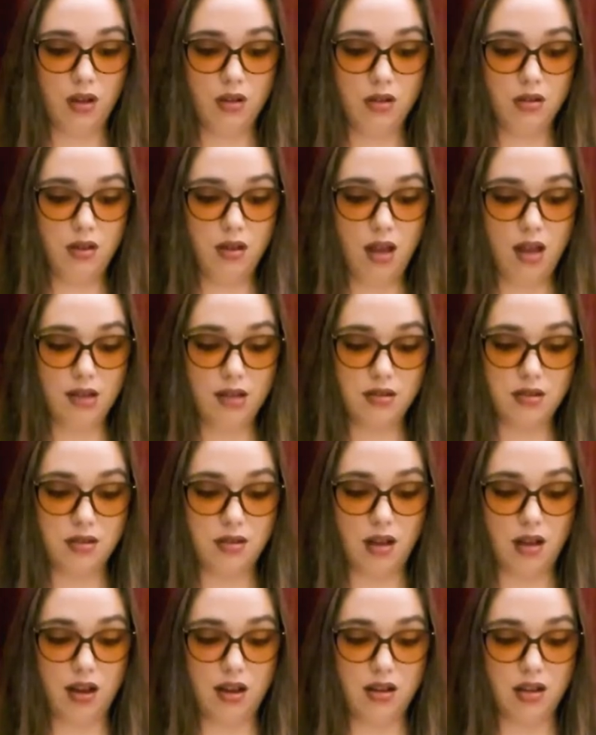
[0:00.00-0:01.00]
Last
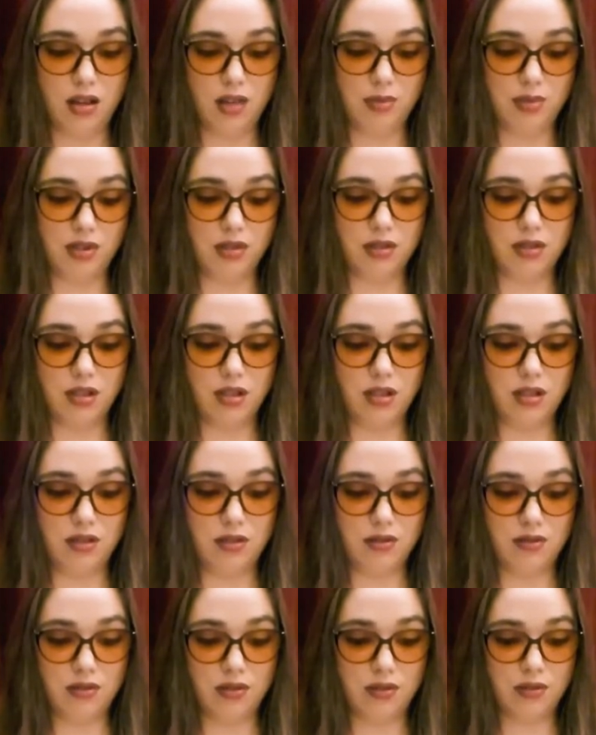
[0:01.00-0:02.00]
night, I
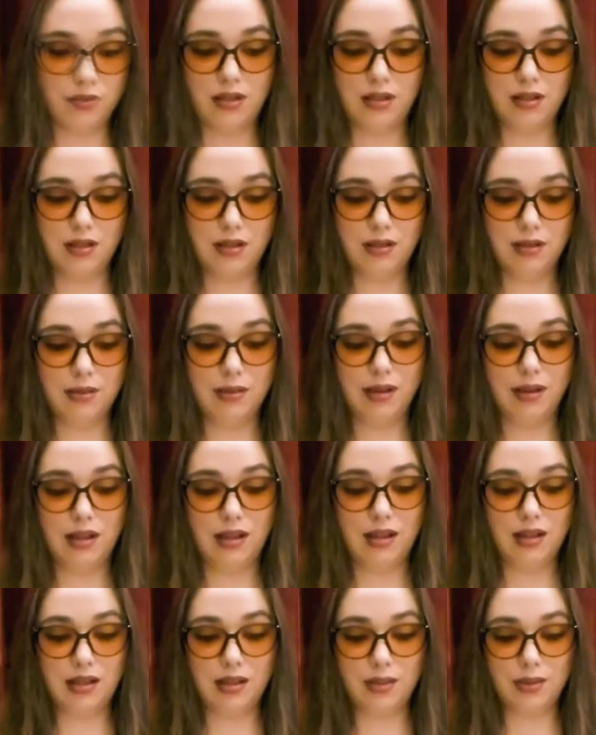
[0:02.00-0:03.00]
believe.
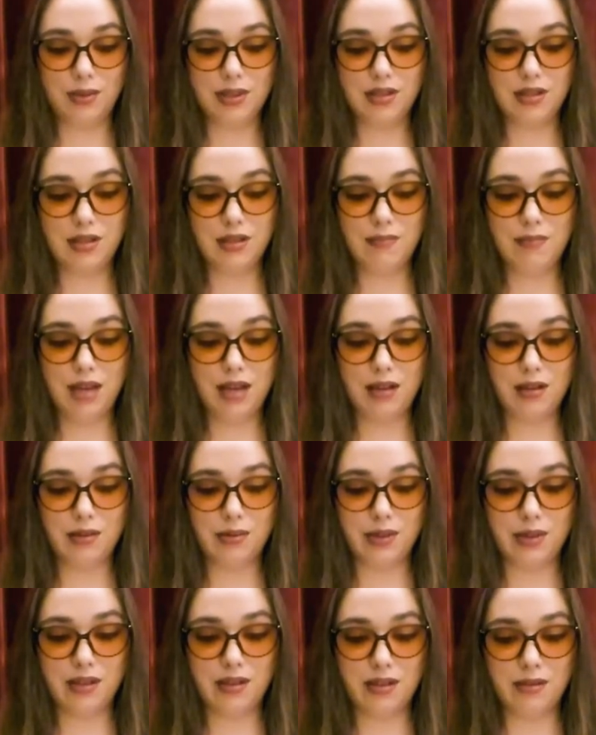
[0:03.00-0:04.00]
Why, what's the matter
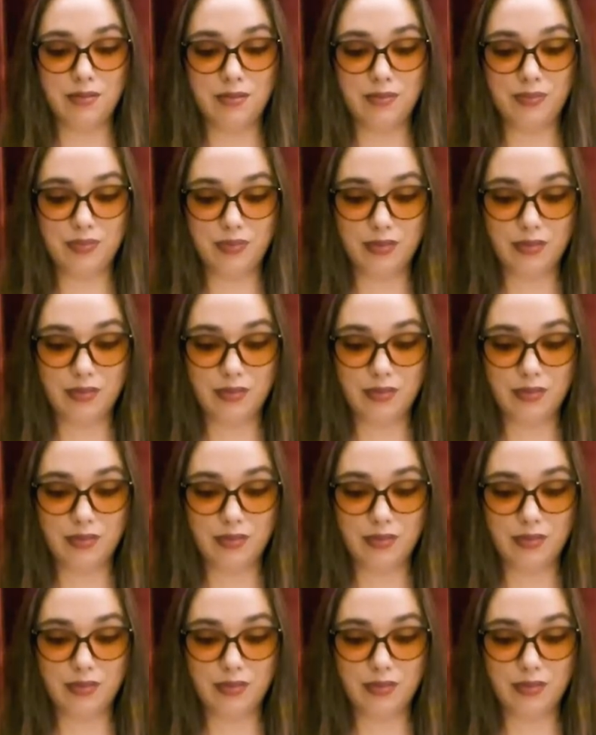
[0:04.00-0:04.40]
with him?